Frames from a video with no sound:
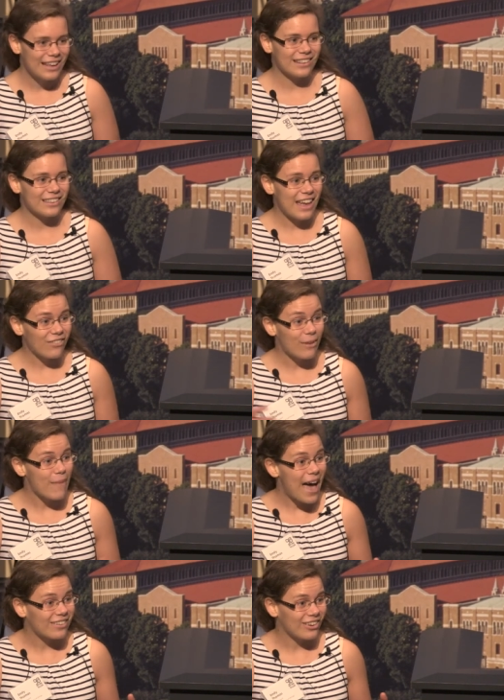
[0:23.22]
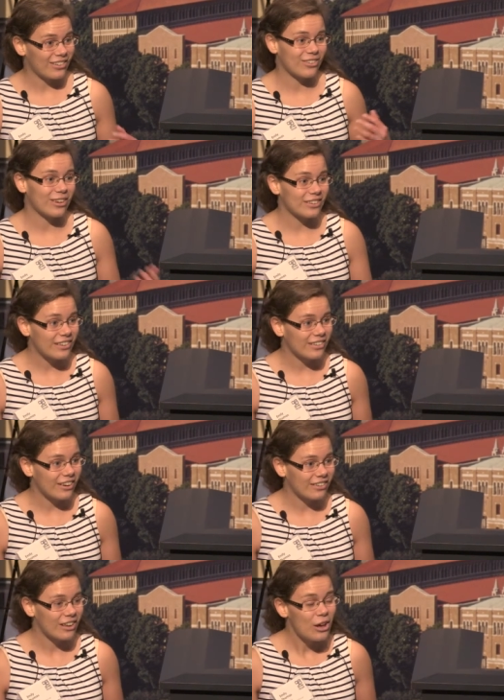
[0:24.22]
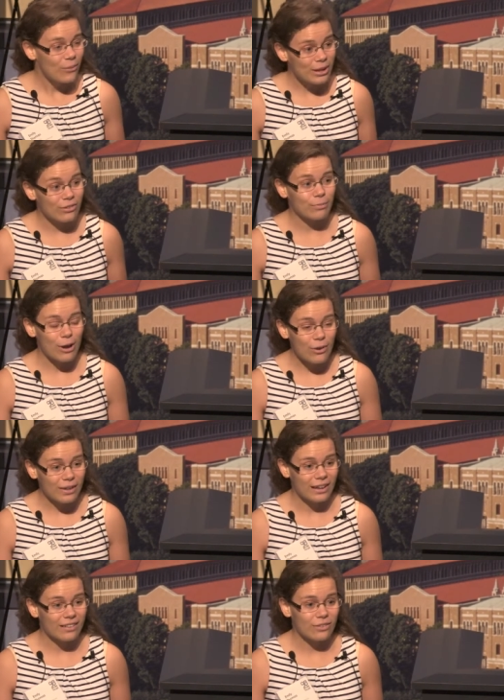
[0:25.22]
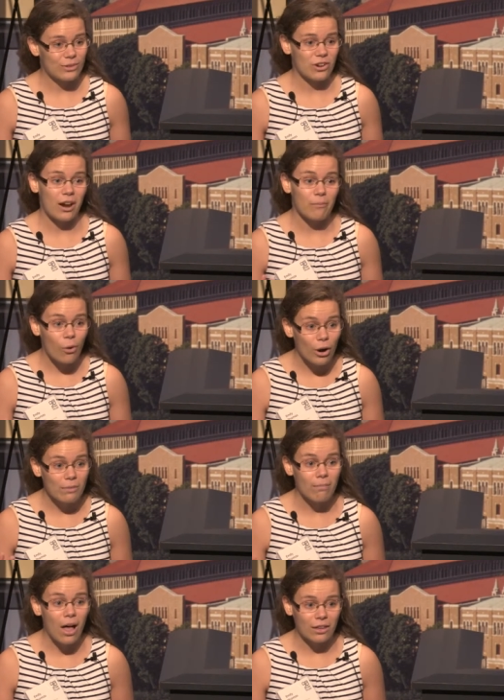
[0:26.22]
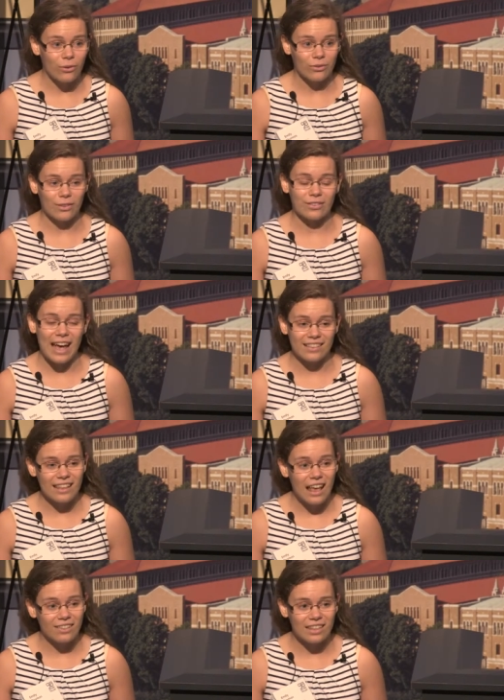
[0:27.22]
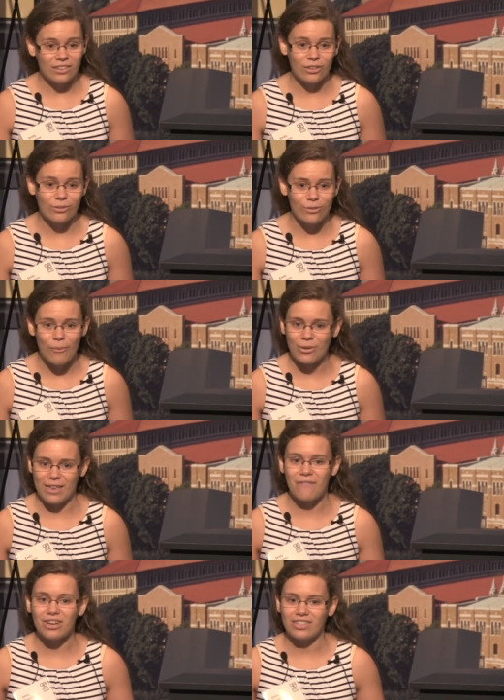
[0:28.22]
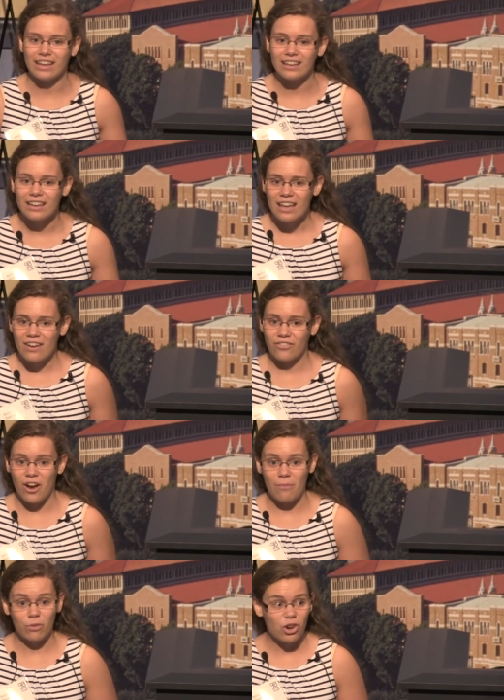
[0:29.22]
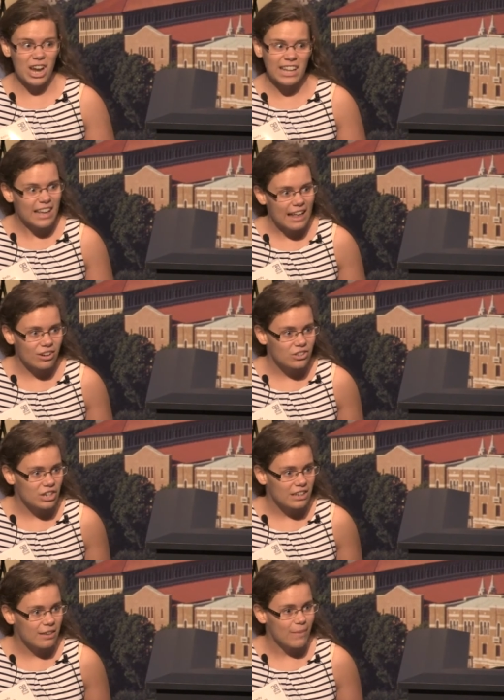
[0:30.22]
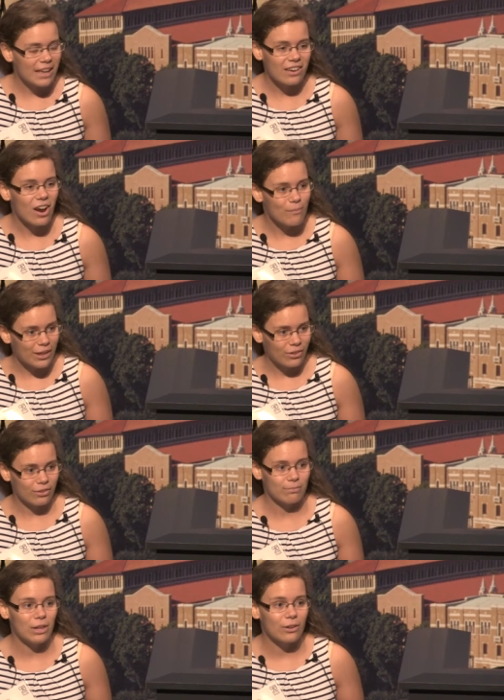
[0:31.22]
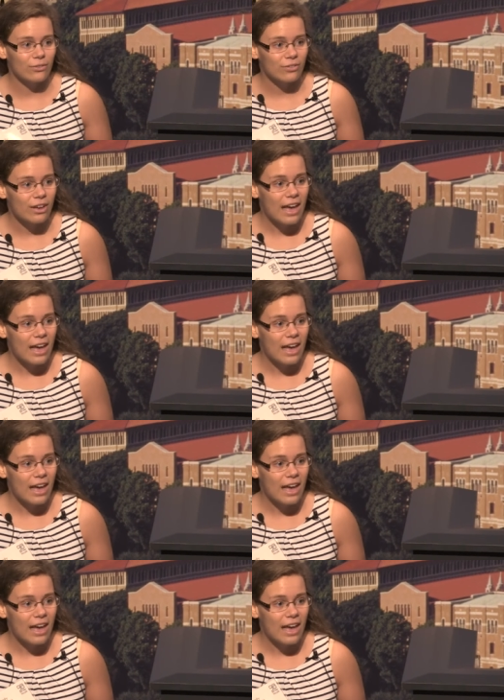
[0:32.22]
Instead of capacitors and resistors, we use proteins, which are important molecules inside cells that do almost everything, from creating energy to making our muscles move.